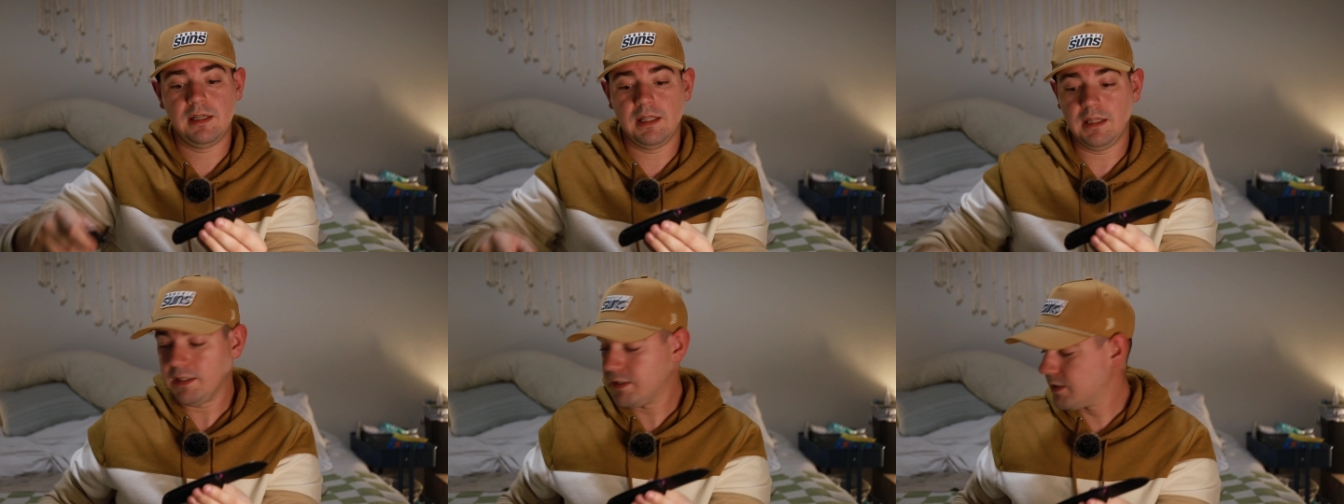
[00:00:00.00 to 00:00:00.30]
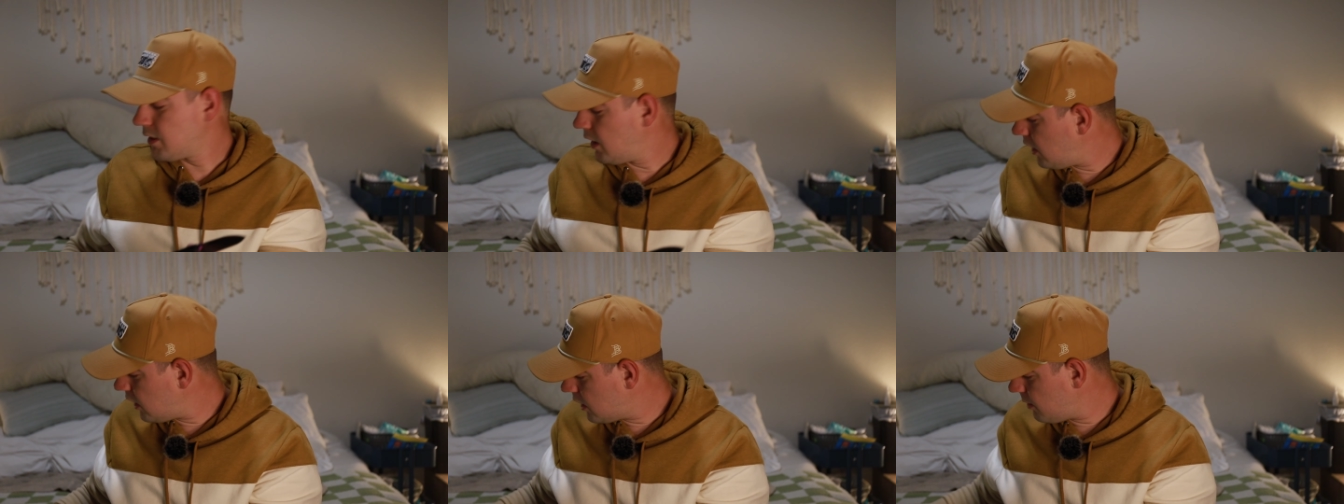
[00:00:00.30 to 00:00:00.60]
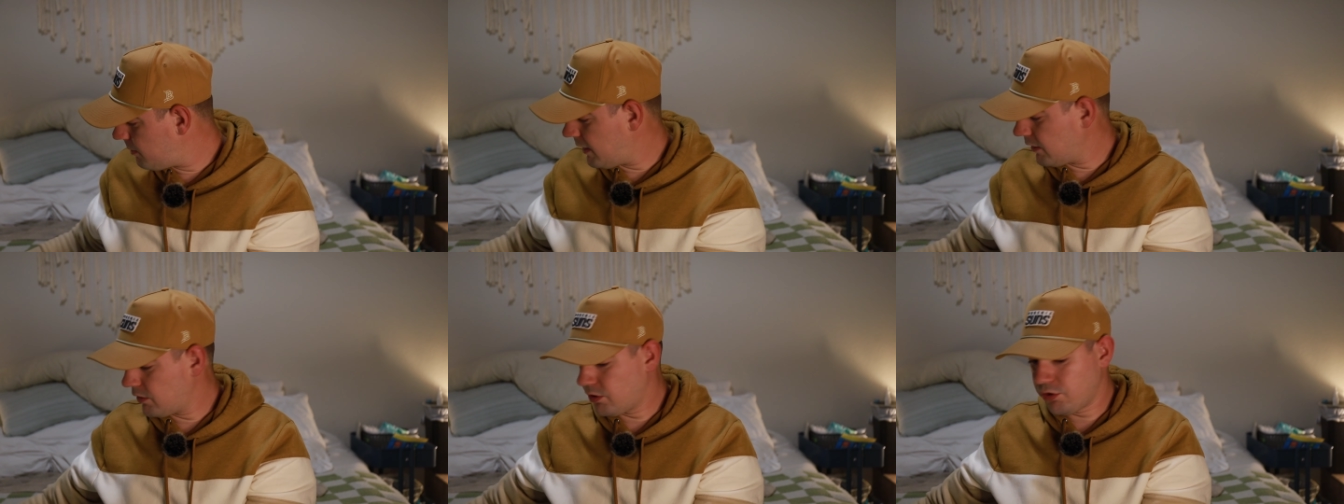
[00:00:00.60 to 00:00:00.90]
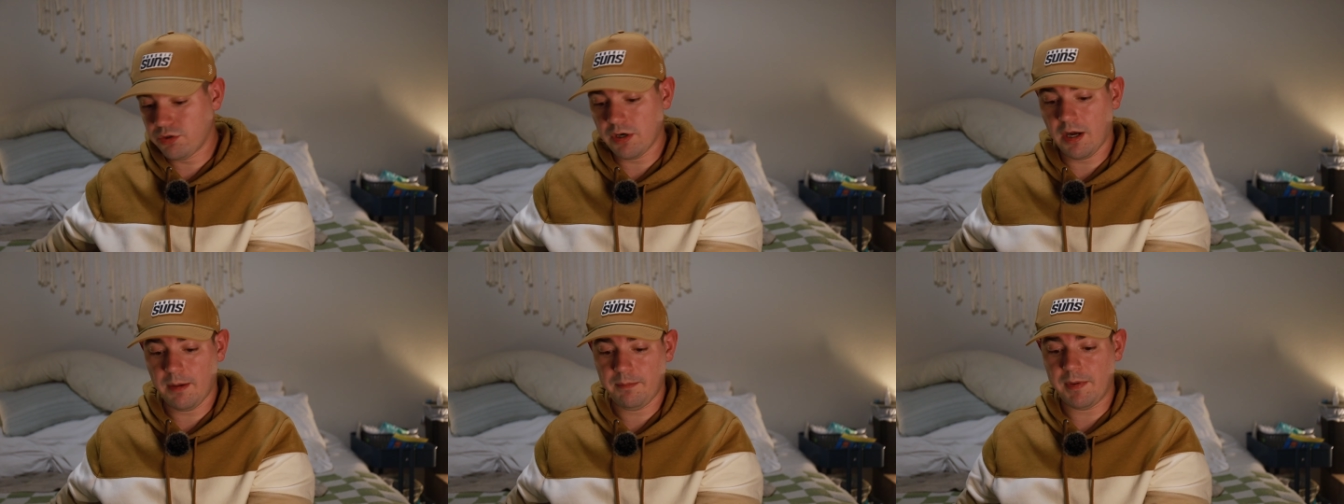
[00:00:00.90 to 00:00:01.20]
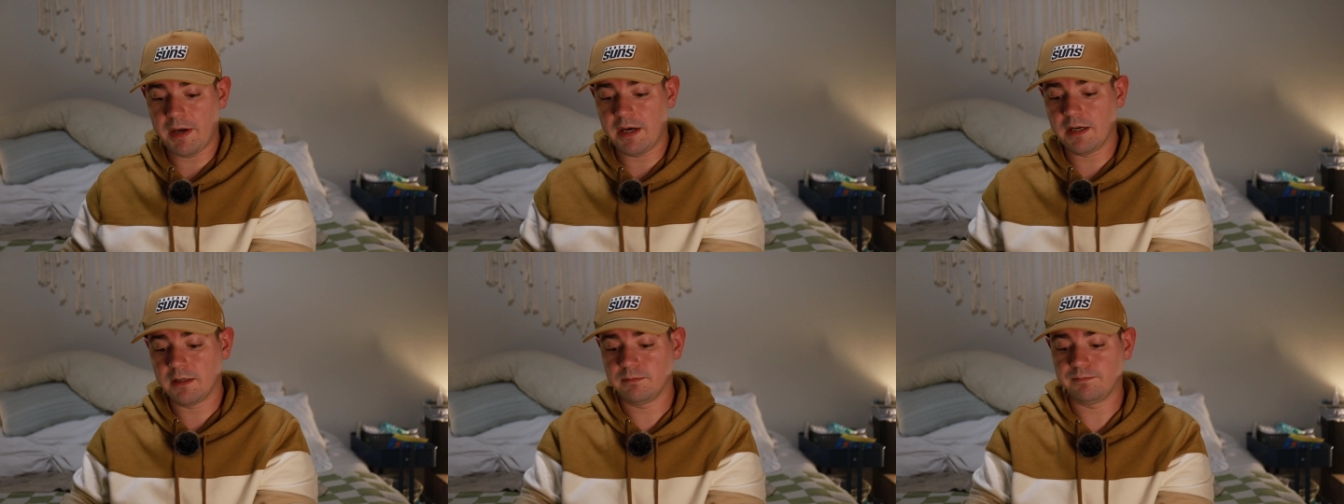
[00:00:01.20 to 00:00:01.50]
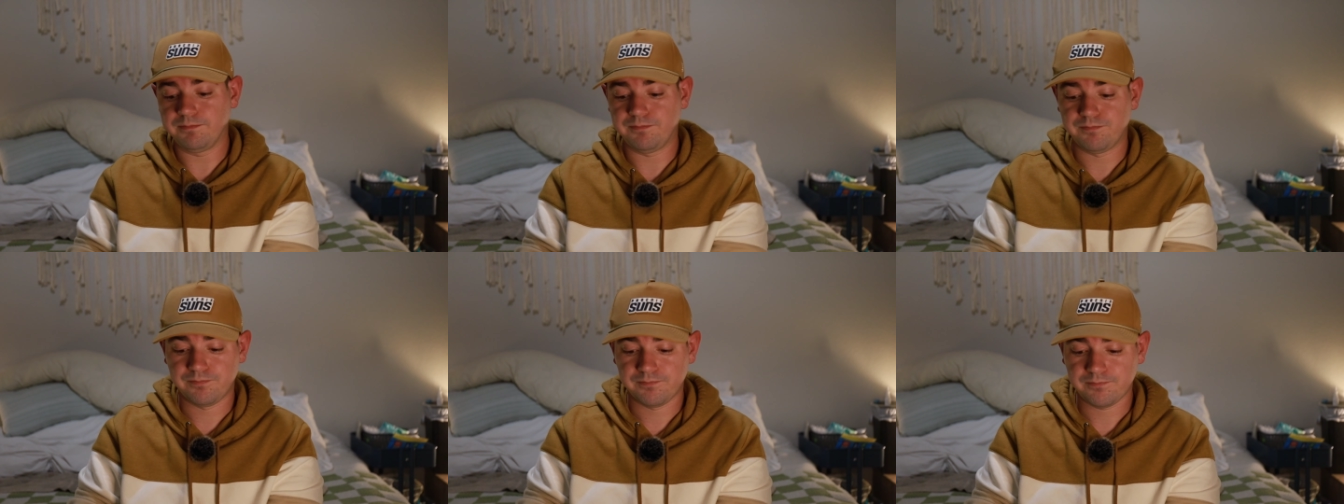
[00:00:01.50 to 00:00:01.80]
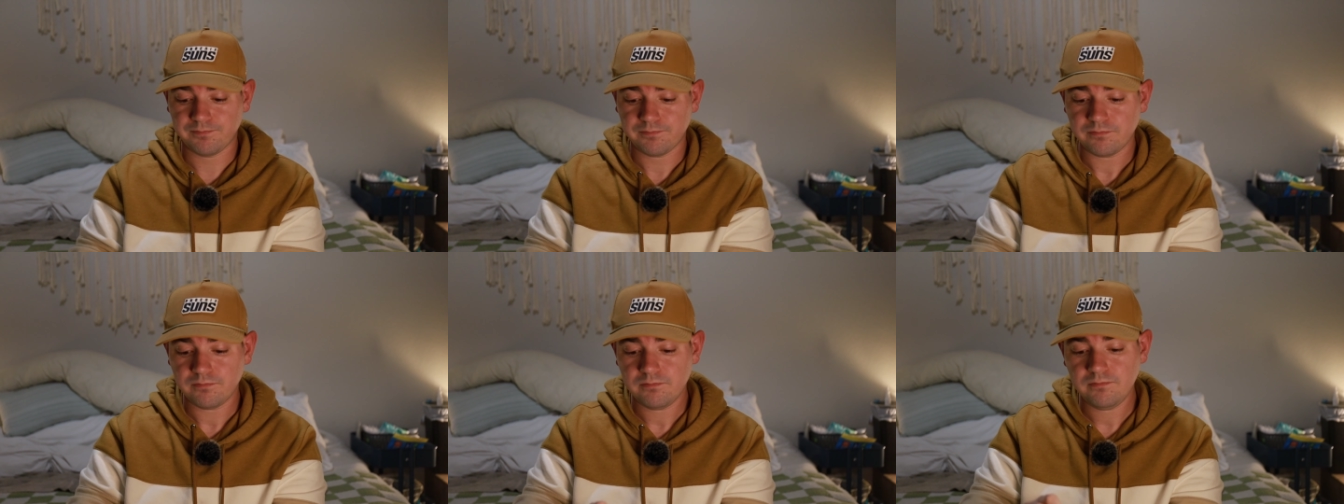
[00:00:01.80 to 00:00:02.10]
now let's talk about the drop bear.
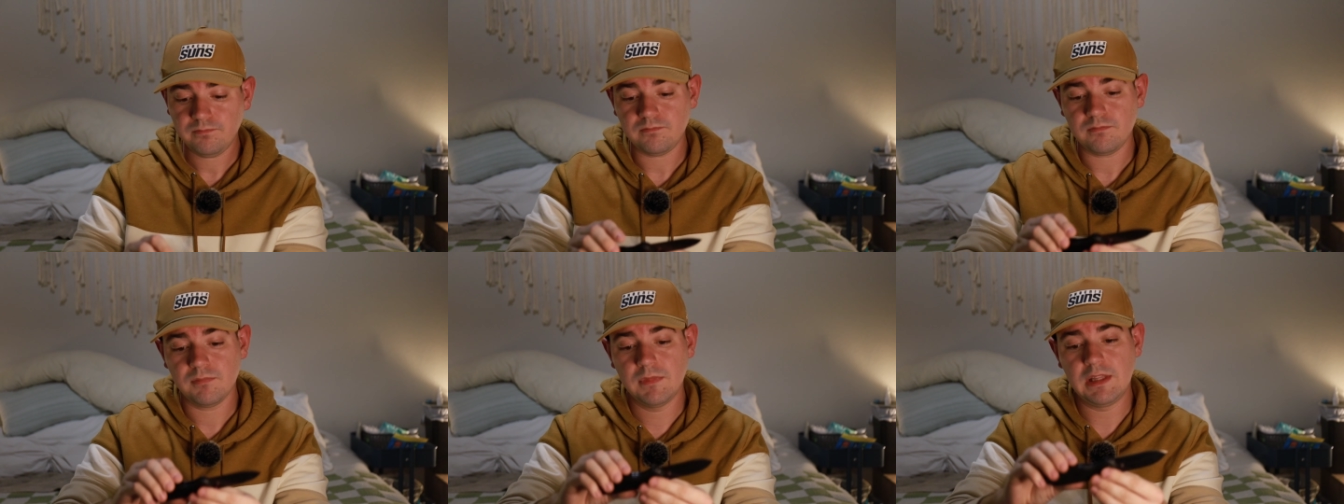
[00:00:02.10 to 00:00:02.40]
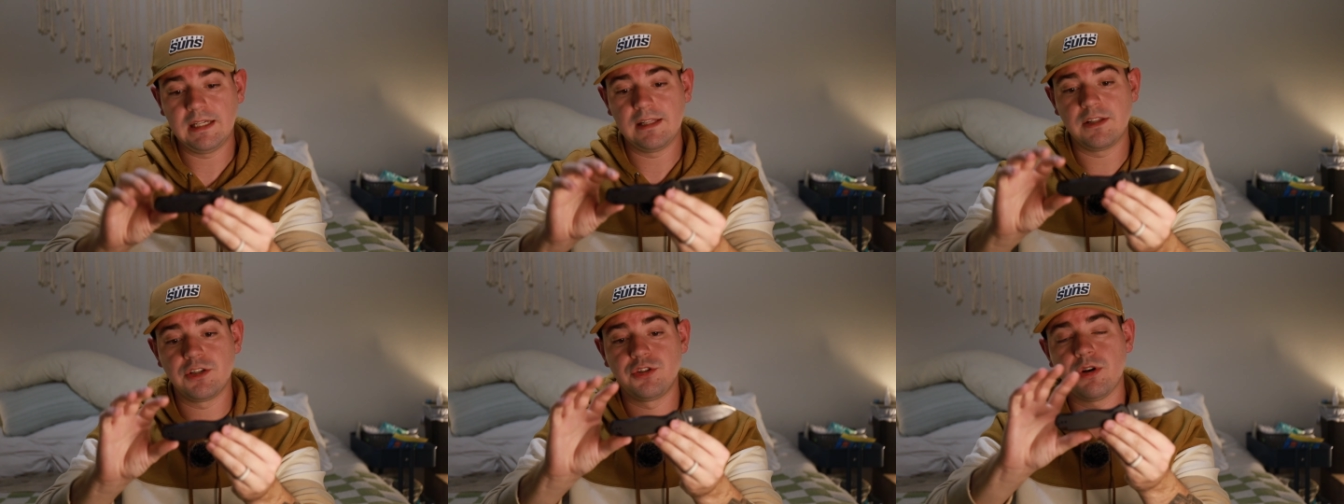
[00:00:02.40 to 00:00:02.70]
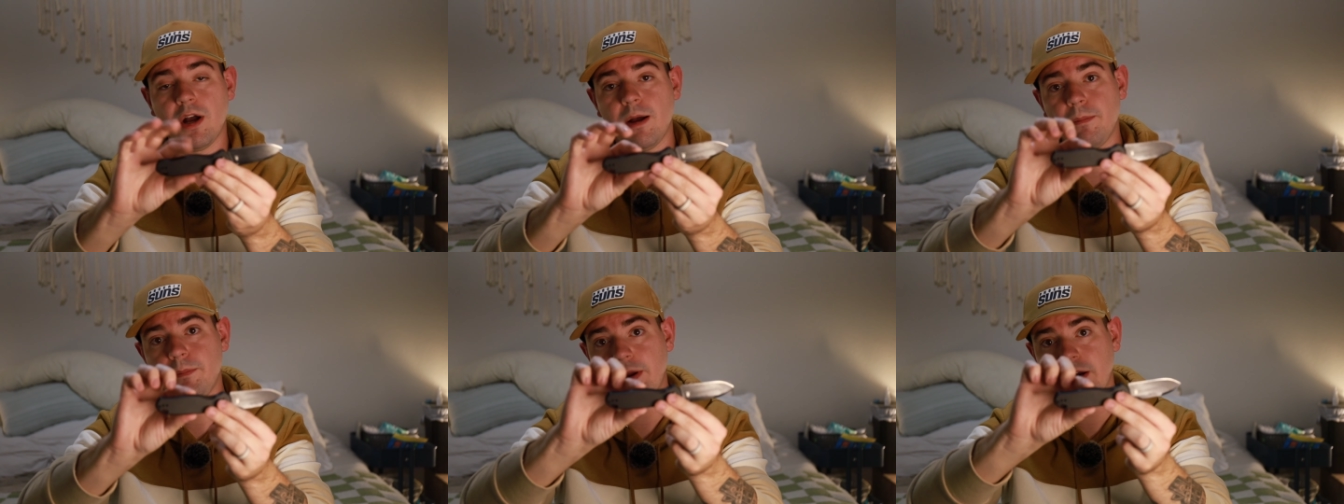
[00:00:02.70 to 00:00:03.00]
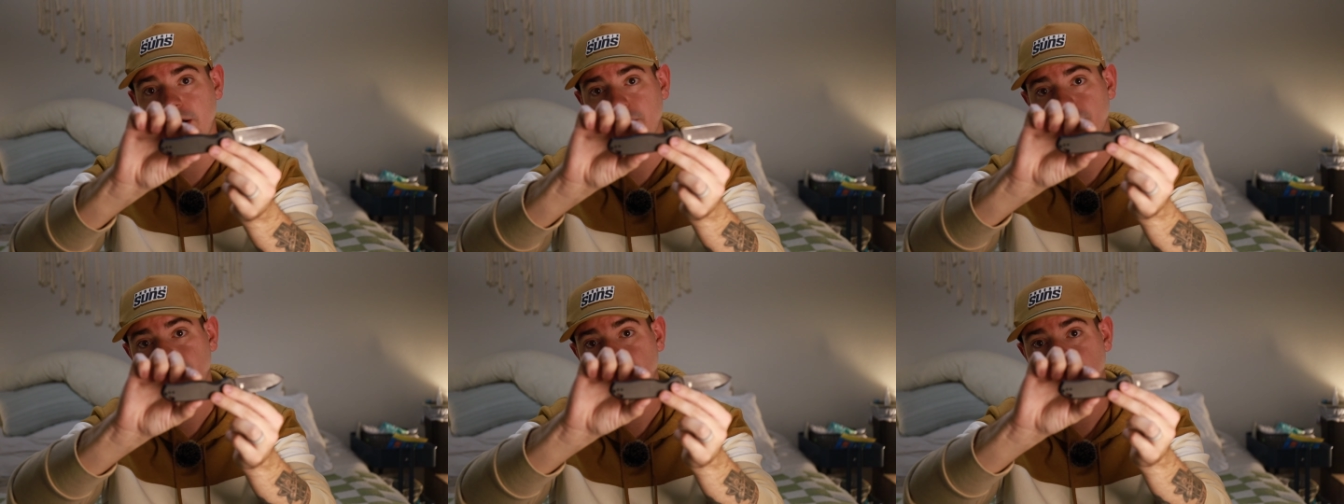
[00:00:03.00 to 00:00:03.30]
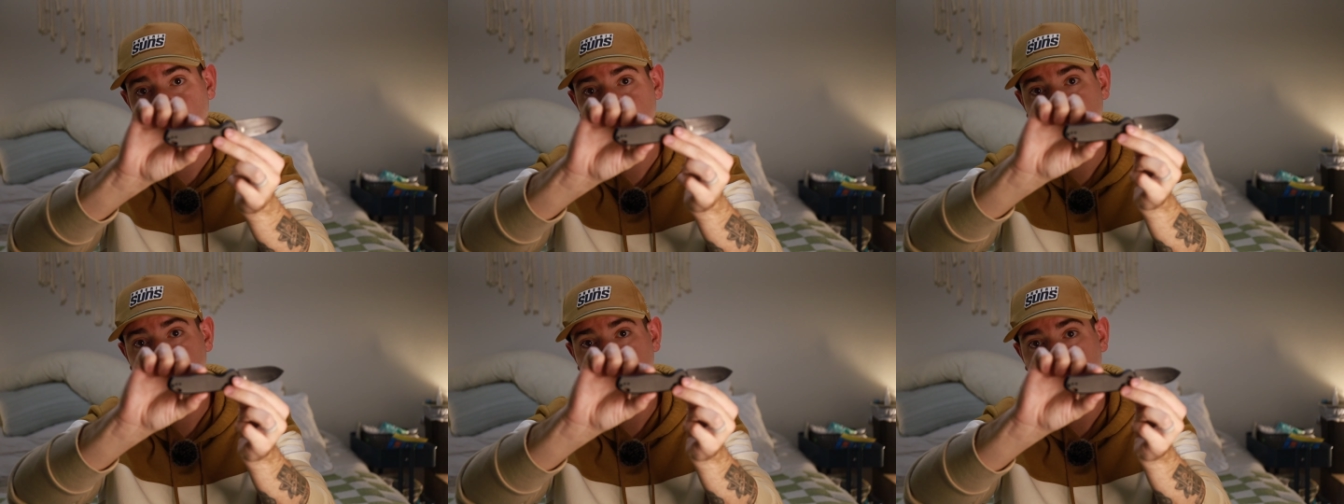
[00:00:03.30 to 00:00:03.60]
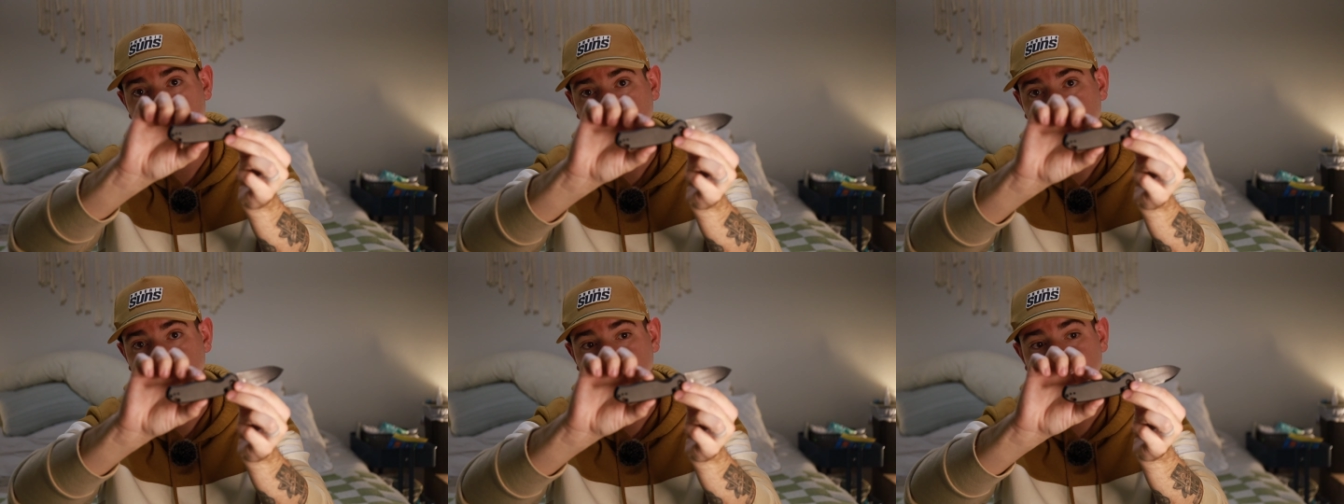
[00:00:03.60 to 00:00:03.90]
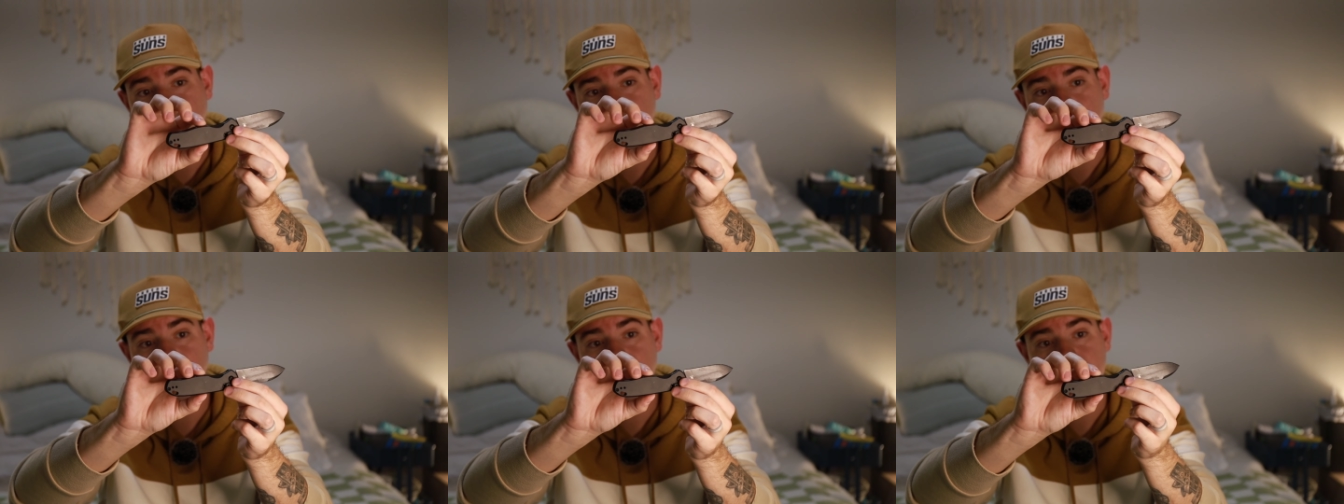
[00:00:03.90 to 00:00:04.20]
Now the drop bear from
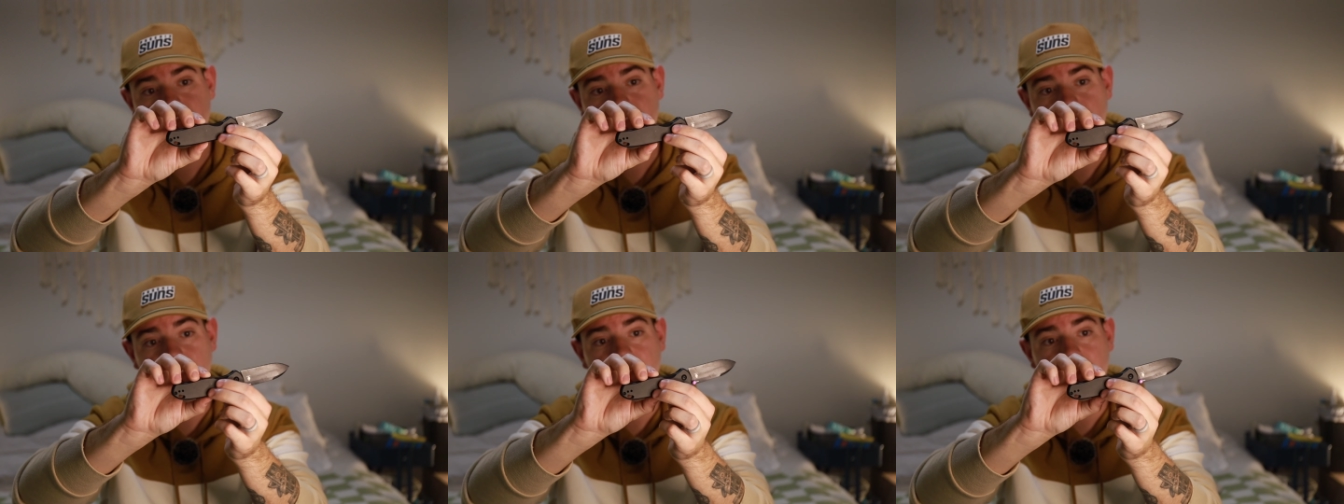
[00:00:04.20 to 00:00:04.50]
factory has